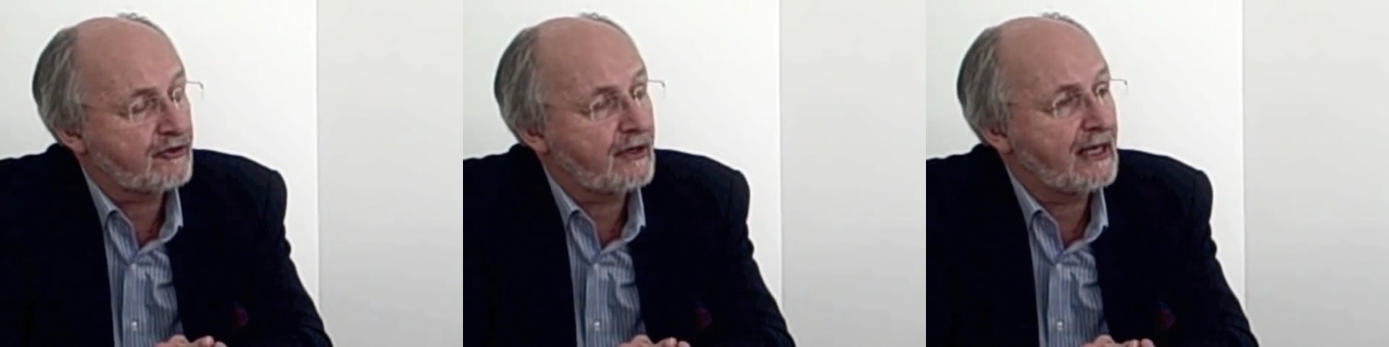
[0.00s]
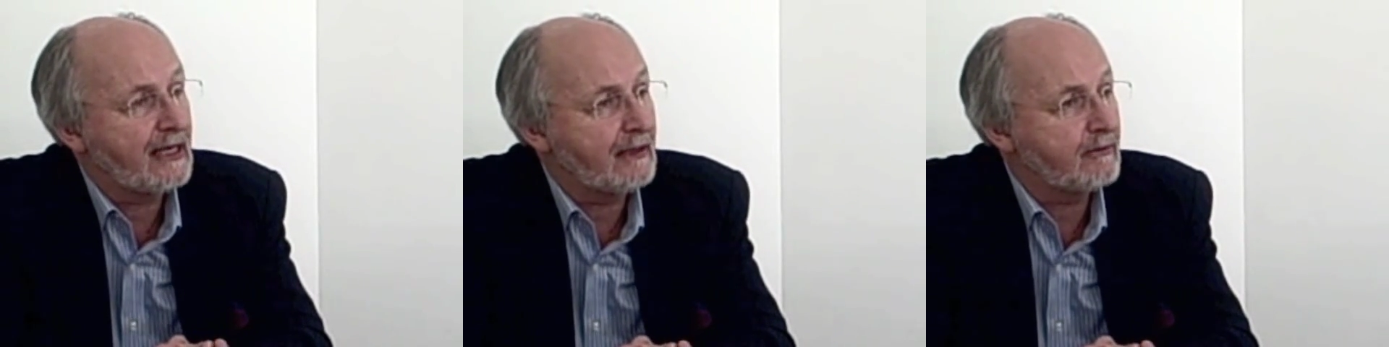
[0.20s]

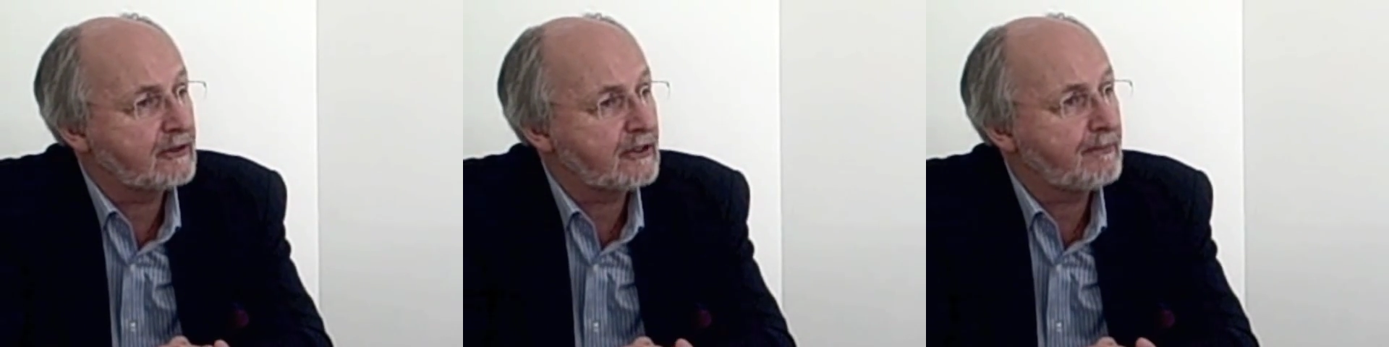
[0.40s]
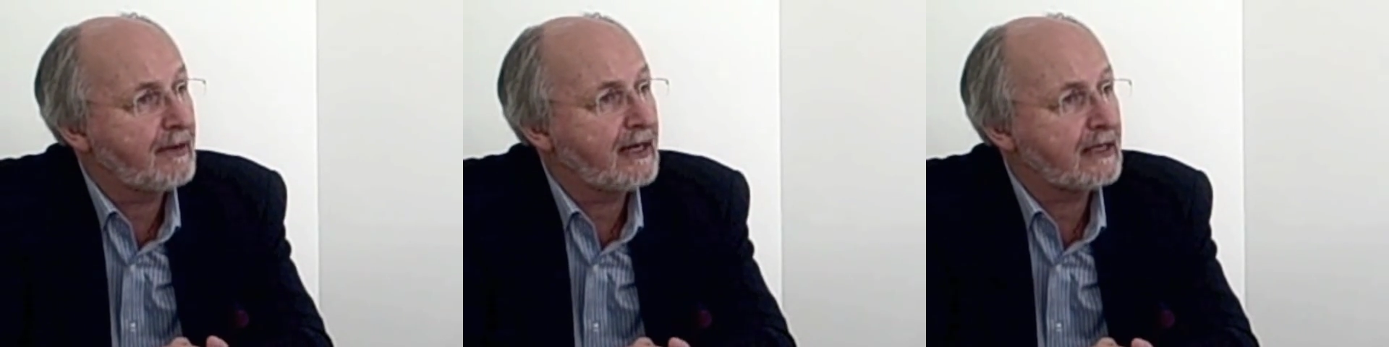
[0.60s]

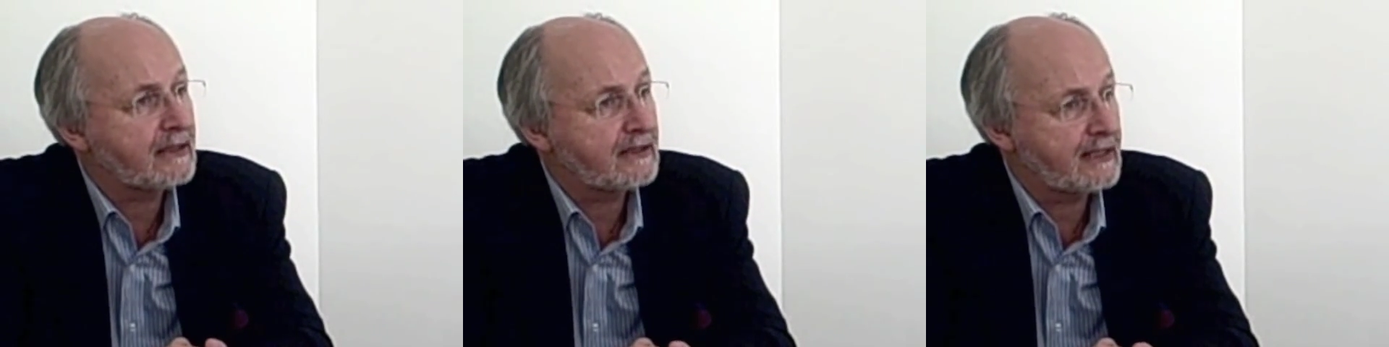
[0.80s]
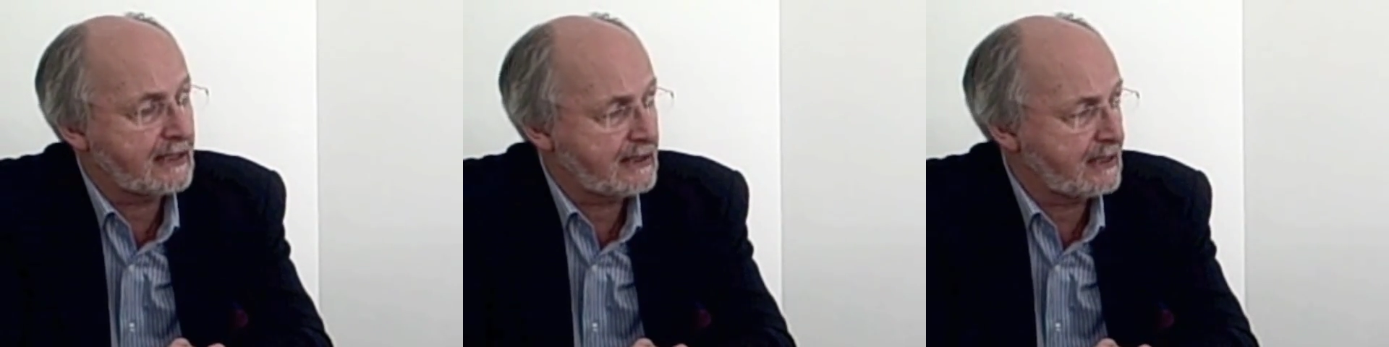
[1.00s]
Australia was
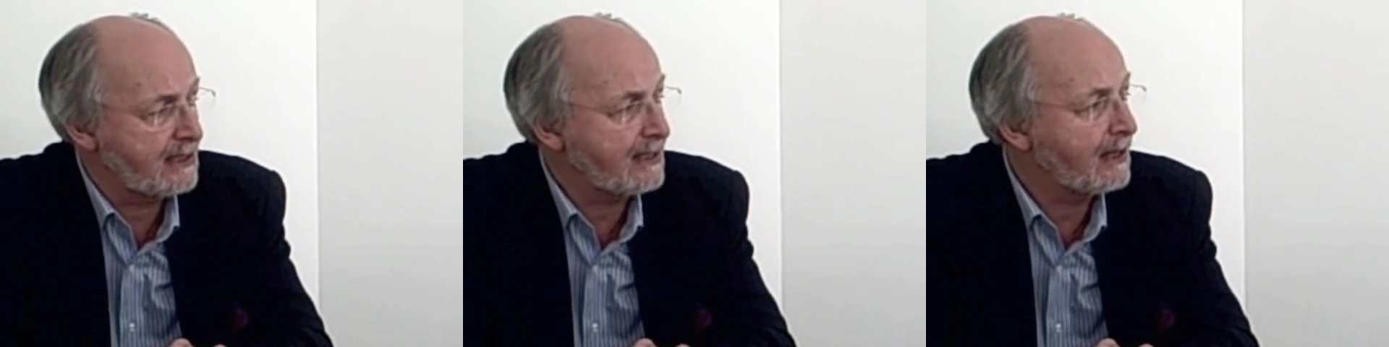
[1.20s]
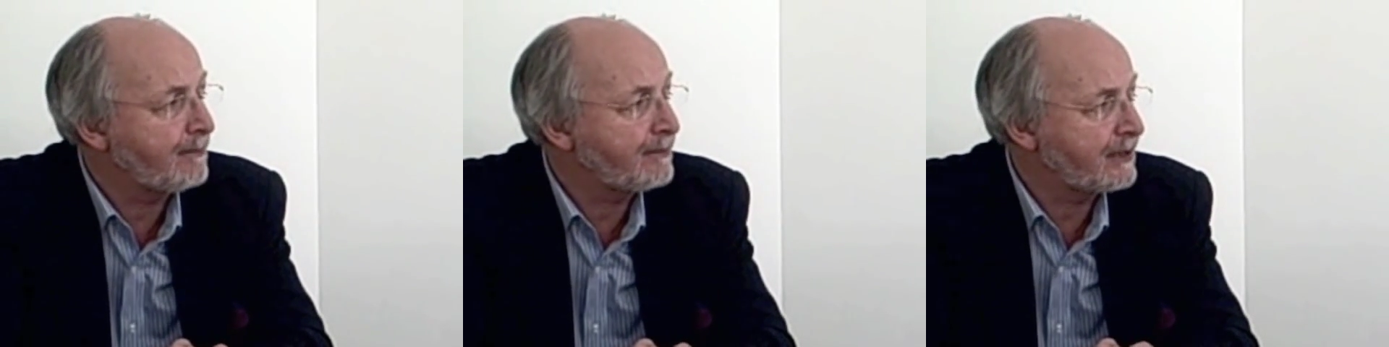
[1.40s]
about
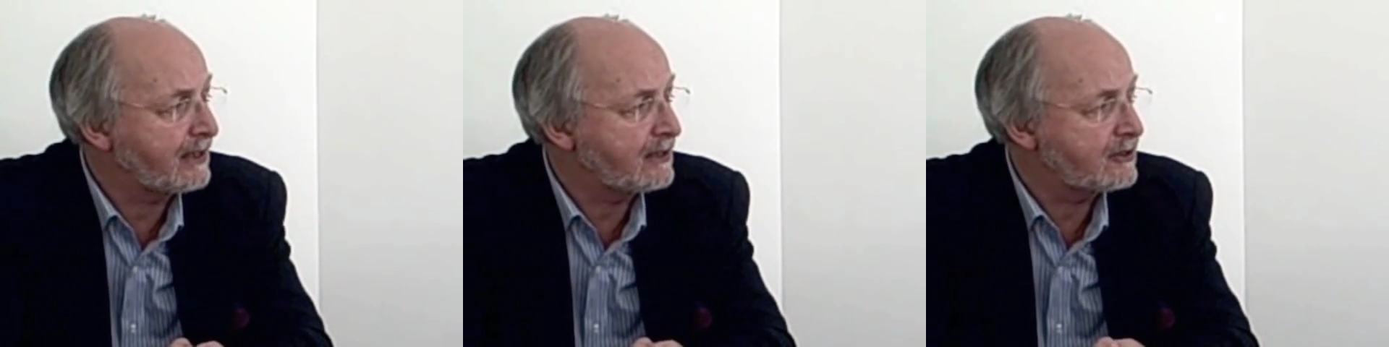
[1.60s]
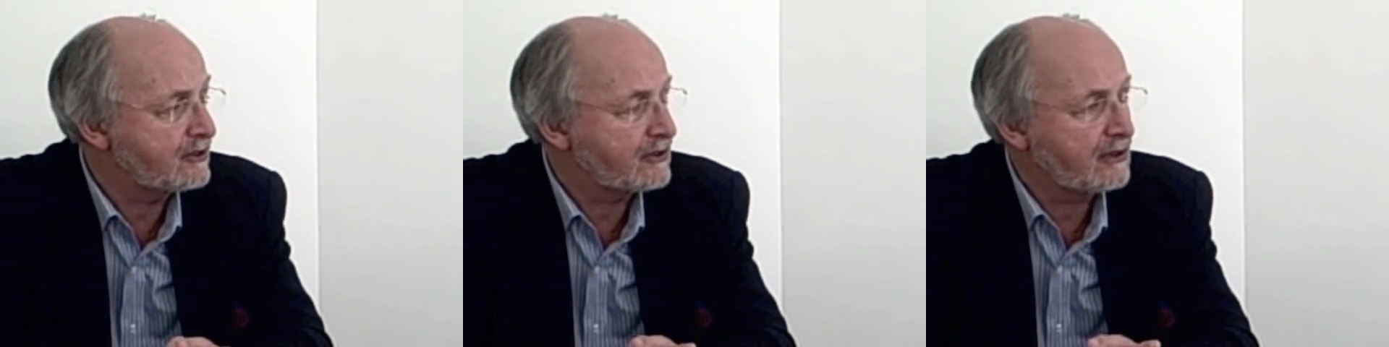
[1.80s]
60
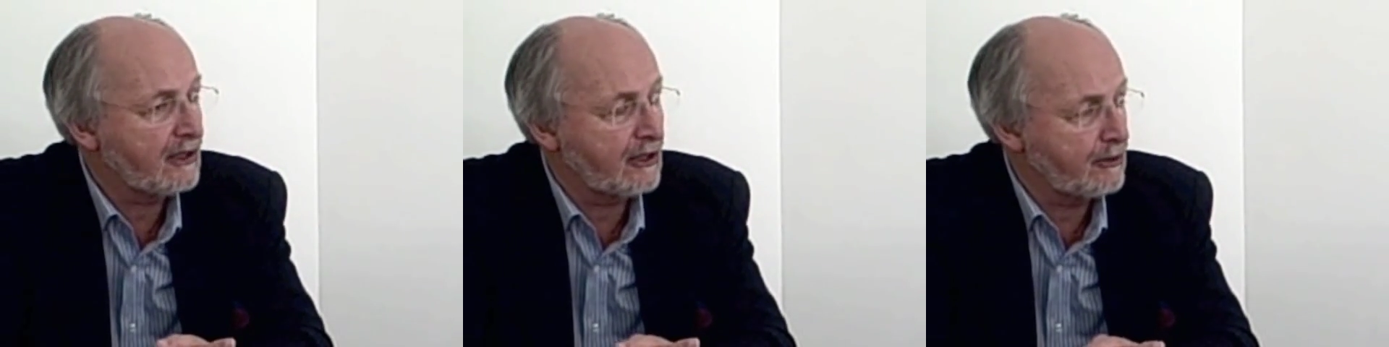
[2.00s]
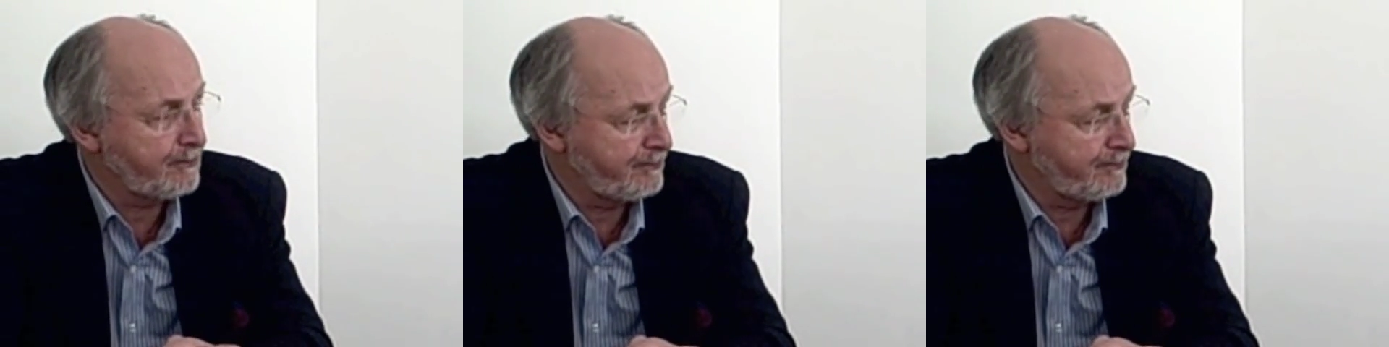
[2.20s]
companies,